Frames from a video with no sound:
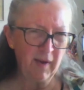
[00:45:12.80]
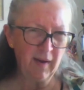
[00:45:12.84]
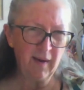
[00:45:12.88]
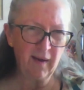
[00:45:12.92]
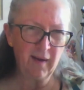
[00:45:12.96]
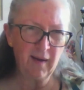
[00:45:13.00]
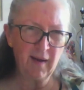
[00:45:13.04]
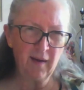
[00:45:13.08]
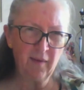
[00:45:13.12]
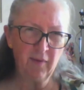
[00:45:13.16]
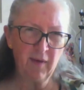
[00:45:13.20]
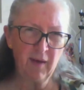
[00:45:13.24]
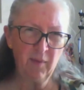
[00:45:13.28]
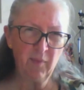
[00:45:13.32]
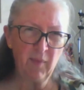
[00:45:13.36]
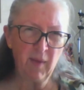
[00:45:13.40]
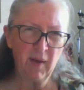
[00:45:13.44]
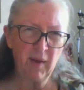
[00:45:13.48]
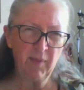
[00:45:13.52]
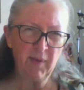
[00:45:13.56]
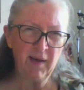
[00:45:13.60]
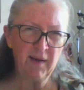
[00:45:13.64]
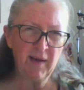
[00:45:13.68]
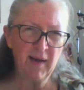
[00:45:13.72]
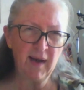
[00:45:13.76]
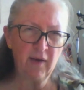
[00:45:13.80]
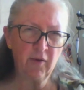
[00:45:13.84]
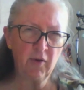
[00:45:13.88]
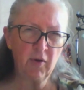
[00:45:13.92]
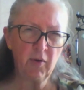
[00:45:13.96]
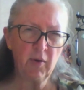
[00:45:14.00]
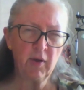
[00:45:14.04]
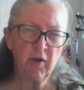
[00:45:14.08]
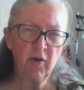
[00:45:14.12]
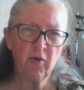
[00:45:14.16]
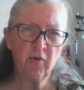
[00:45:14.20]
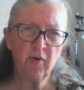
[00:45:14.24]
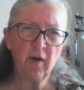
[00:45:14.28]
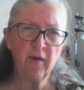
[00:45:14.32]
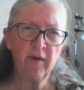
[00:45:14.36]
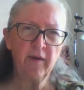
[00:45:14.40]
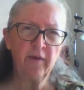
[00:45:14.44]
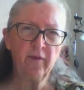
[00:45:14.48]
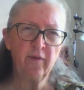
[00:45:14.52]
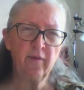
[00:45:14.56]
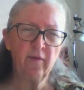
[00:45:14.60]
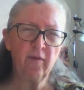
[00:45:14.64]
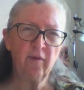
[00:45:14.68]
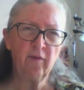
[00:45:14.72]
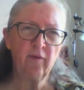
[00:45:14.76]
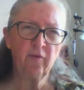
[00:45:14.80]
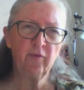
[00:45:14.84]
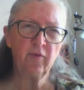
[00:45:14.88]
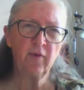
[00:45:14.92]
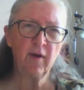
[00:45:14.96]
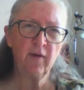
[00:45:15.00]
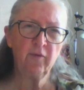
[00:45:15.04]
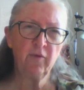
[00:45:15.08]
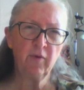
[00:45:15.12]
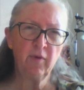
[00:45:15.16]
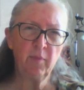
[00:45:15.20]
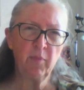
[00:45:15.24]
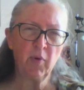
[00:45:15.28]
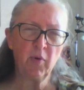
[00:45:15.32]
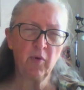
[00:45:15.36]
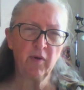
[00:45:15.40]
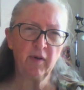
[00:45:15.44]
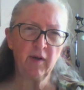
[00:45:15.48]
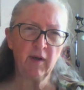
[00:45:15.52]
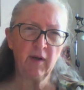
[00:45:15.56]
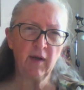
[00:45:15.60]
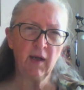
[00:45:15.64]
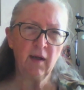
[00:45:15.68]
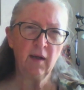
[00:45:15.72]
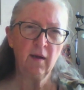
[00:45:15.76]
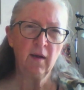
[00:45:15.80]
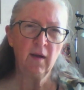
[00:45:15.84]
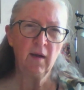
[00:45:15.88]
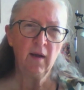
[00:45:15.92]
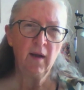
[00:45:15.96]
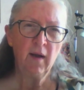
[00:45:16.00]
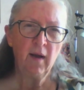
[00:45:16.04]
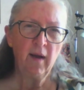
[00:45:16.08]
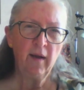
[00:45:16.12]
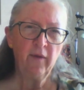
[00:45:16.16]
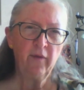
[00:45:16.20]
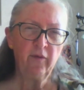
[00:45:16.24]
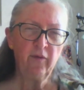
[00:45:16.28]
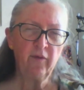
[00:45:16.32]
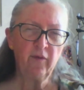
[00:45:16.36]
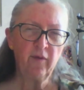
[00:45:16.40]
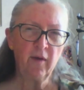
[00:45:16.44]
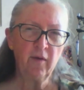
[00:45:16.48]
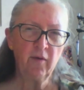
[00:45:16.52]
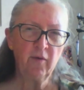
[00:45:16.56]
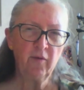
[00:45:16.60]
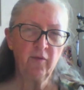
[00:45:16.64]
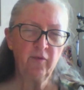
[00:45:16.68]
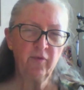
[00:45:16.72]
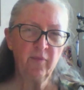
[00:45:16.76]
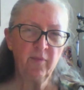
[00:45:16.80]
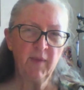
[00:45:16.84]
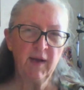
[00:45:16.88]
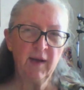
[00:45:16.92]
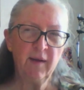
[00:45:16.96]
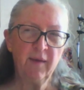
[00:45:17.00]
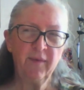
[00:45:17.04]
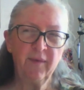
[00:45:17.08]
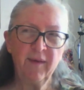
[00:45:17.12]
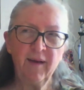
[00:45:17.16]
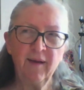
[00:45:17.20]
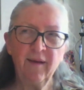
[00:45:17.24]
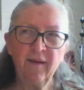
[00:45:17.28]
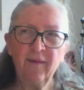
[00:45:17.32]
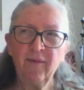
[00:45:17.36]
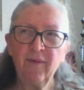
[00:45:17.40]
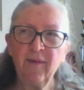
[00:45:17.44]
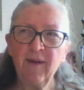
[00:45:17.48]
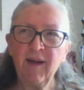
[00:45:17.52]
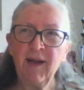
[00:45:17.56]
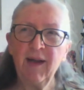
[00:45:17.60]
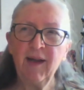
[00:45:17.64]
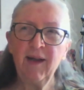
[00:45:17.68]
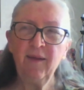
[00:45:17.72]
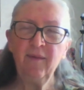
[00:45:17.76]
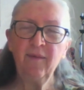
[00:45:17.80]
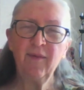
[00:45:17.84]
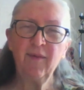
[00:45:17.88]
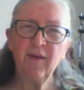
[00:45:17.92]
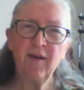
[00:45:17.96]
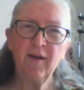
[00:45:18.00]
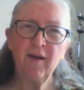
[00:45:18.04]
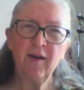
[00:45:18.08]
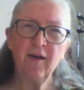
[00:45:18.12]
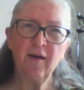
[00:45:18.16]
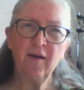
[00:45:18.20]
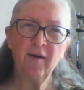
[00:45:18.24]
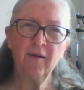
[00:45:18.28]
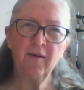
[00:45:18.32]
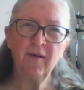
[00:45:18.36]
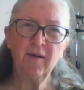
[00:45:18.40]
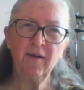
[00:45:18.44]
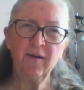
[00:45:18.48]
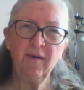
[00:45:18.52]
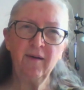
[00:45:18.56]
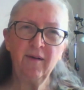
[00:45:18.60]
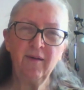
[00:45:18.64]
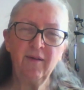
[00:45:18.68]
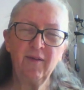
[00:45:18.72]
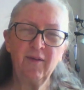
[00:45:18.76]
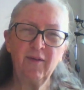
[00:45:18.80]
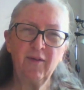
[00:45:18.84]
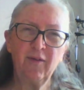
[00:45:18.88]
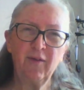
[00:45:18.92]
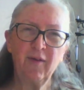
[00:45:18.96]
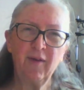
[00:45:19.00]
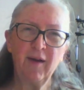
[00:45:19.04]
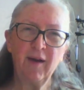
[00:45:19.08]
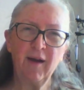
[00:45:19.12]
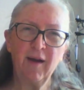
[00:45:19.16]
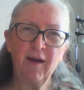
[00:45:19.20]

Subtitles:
I think maybe narrower horizons for everybody. So for me, I think the current